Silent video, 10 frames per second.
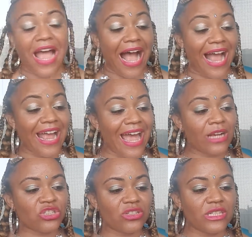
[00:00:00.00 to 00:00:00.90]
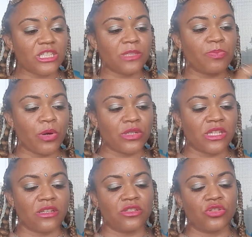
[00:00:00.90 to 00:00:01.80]
I actually spoke
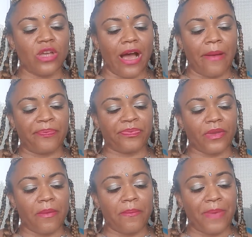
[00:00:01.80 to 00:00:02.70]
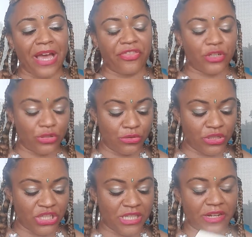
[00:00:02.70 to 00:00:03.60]
to Beth Duke.
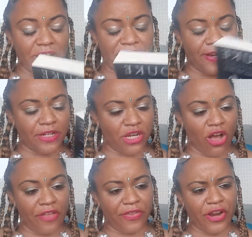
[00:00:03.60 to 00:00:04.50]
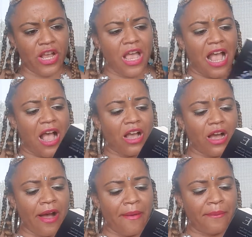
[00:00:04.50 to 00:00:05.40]
She's another indie author.
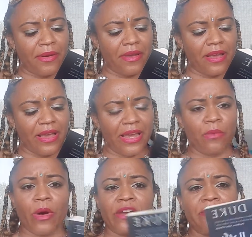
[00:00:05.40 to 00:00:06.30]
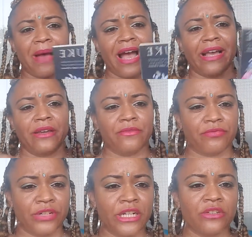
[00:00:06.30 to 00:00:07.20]
In one of my
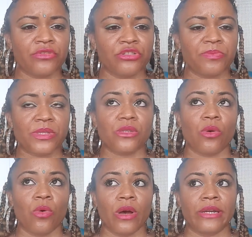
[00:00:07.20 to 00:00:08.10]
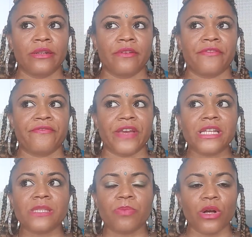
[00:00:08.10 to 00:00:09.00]
reading groups on
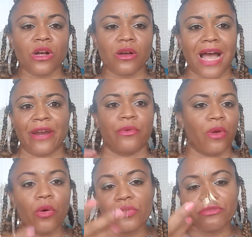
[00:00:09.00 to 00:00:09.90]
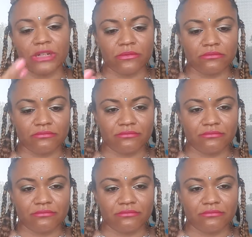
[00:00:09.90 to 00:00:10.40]
Facebook. I don't own the reading.